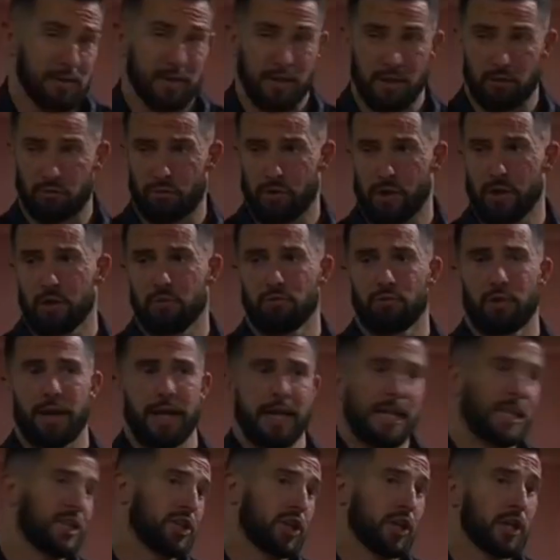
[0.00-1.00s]
sounds like a real
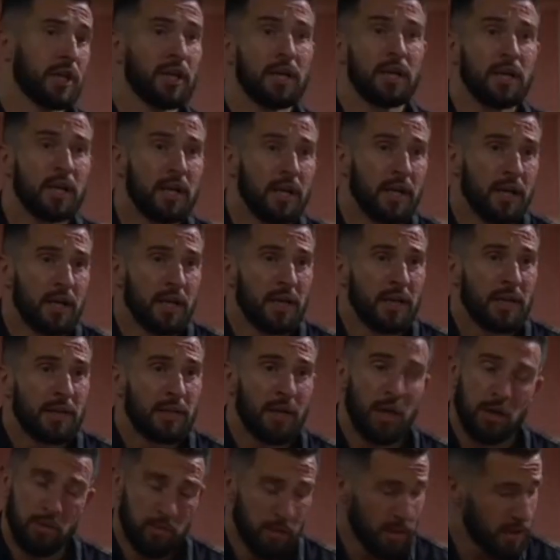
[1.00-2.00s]
rager.
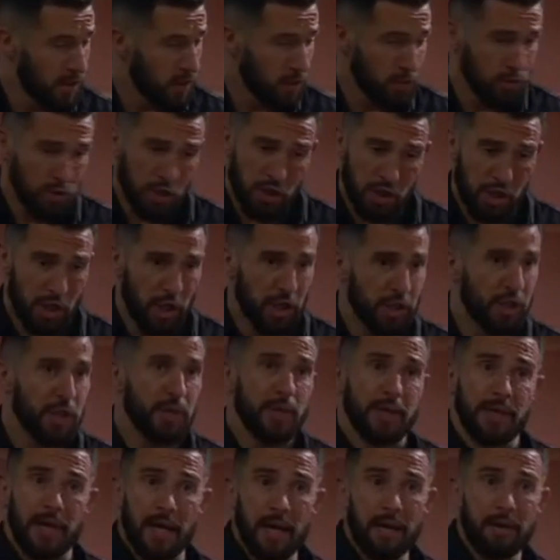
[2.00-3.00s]
No, I told you, you're not
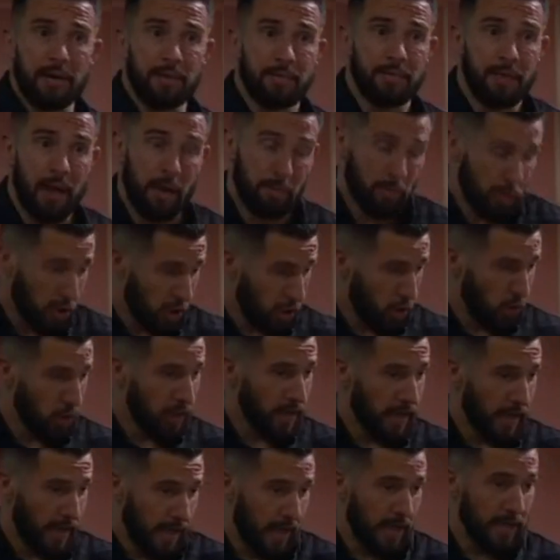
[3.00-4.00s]
doing that. I'm going to
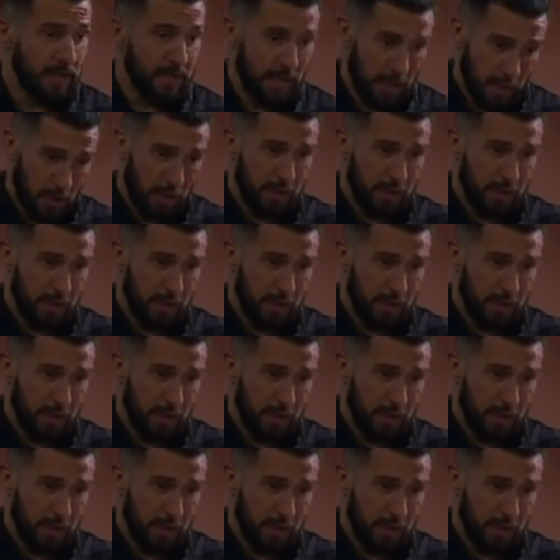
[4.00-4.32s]
call Diane,